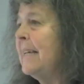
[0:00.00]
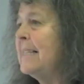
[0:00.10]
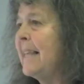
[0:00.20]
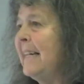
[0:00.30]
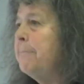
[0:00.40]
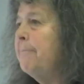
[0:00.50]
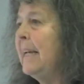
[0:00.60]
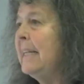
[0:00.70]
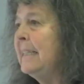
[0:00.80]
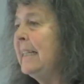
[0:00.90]

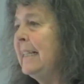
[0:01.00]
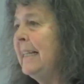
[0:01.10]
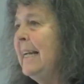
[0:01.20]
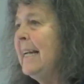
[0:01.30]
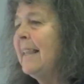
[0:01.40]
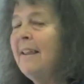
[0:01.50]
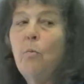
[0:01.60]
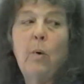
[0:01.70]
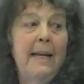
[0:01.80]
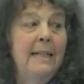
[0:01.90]
celebrating the
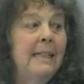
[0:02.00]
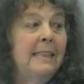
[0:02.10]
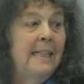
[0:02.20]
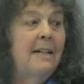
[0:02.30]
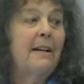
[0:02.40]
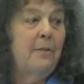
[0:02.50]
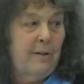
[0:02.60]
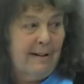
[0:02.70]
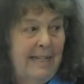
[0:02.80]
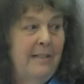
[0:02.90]
one-year
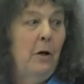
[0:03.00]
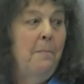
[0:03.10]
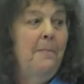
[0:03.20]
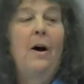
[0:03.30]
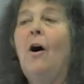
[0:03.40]
referendum